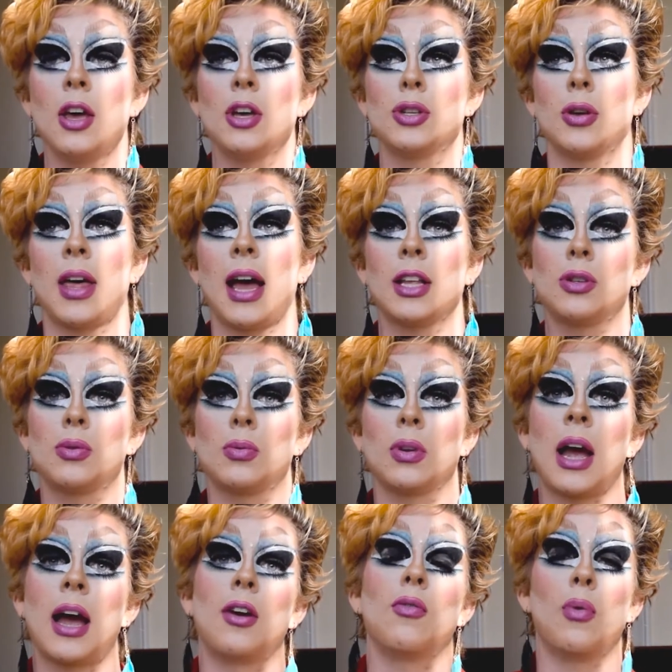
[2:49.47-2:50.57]
So that's
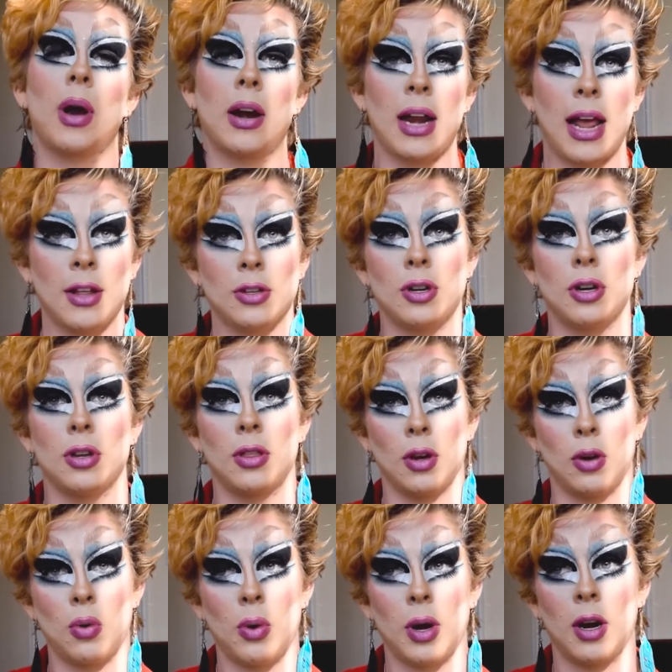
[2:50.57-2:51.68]
kind of where it entered the
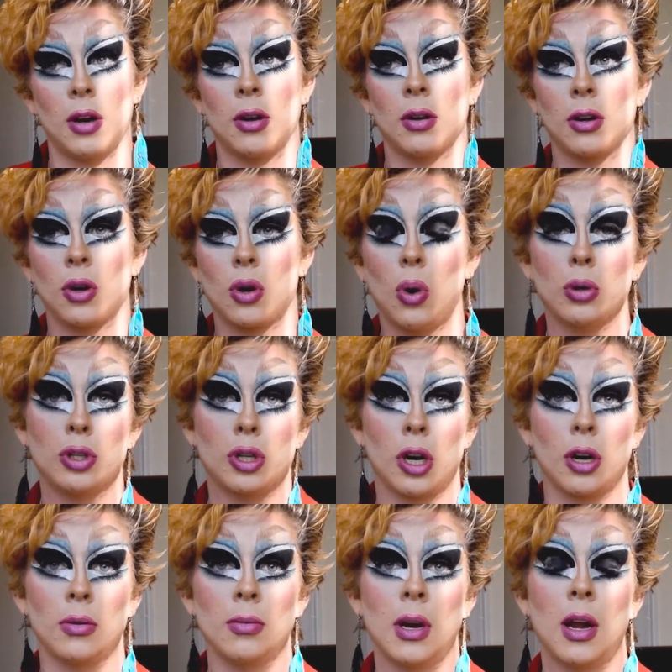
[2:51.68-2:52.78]
queer
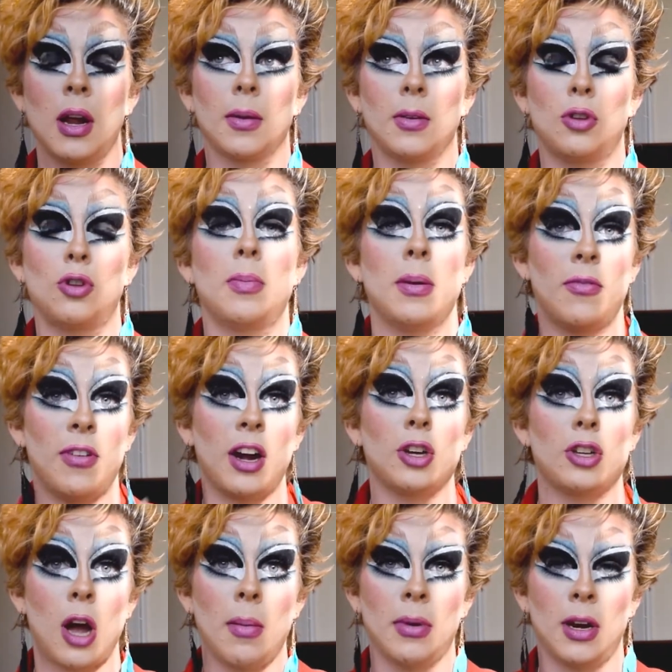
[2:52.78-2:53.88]
culture to be very
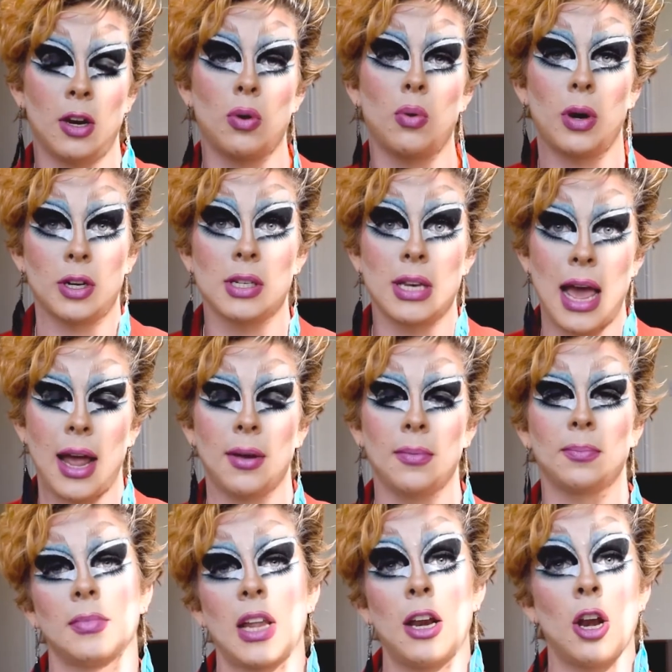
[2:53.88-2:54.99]
dominant queer slang,
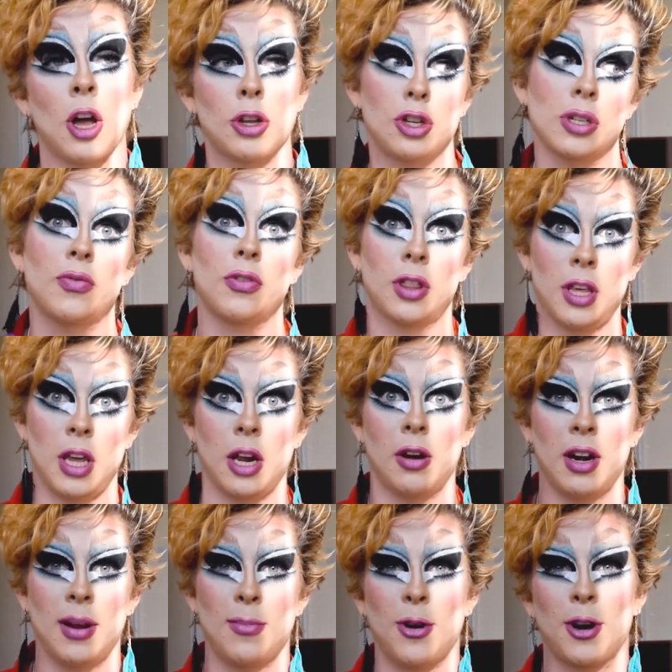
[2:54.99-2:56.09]
and not just for theater
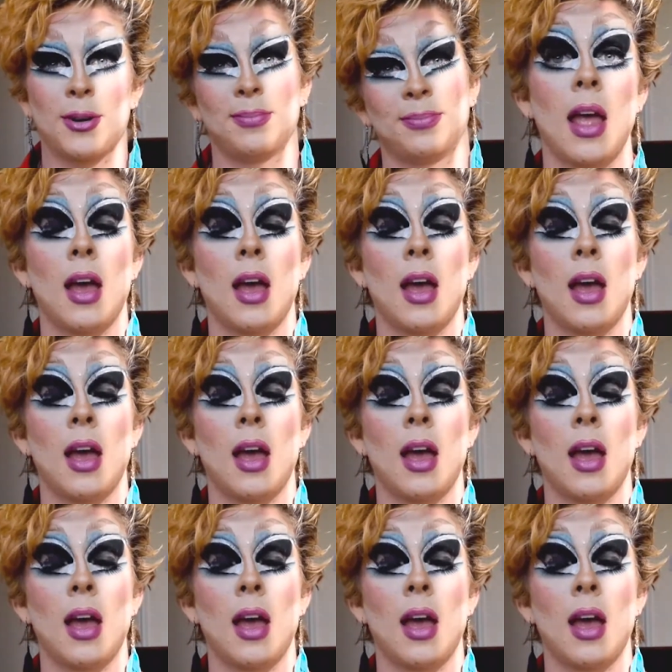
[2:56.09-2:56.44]
anymore.